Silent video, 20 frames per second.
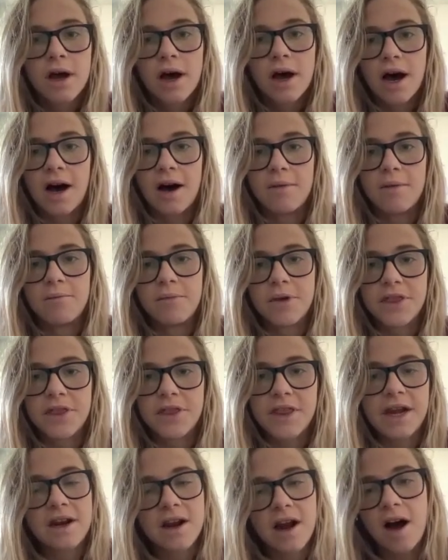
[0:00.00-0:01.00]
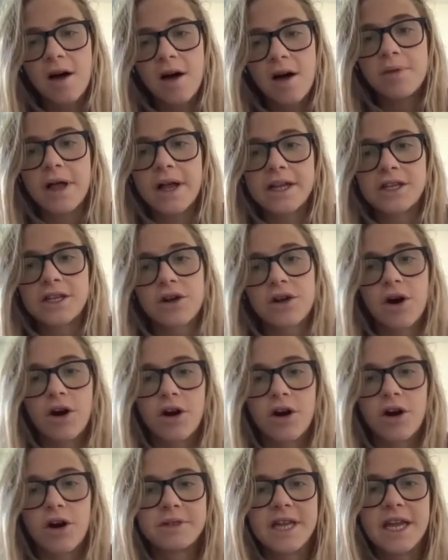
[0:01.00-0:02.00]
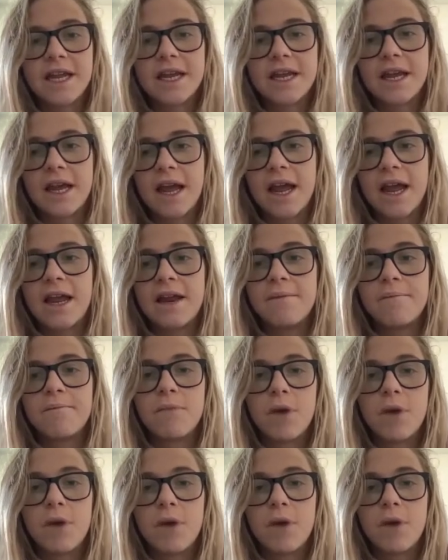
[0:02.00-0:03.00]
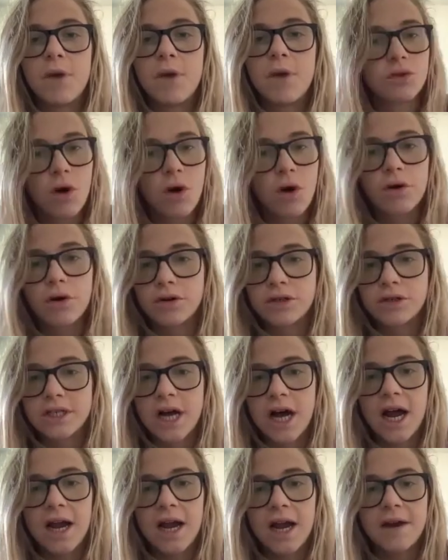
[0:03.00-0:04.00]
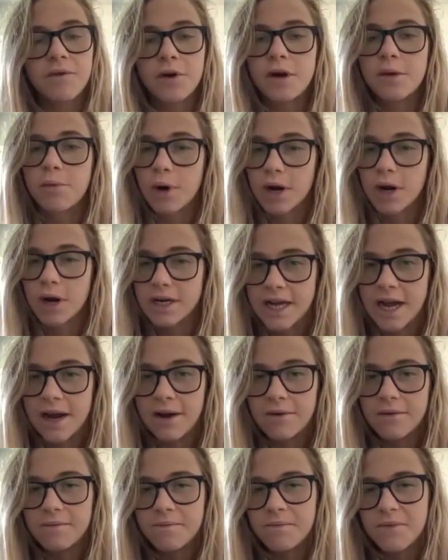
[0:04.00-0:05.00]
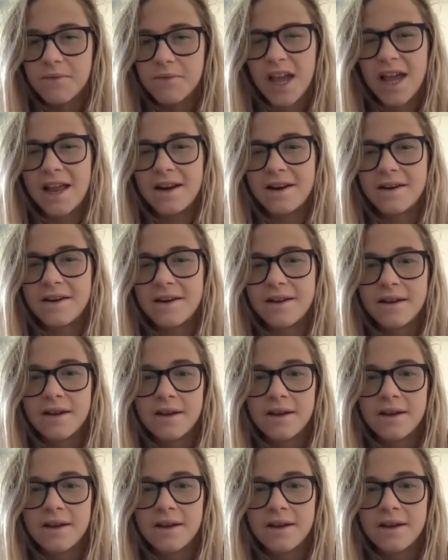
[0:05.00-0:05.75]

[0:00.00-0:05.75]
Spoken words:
But then complex carbs take a much longer time for you to break down and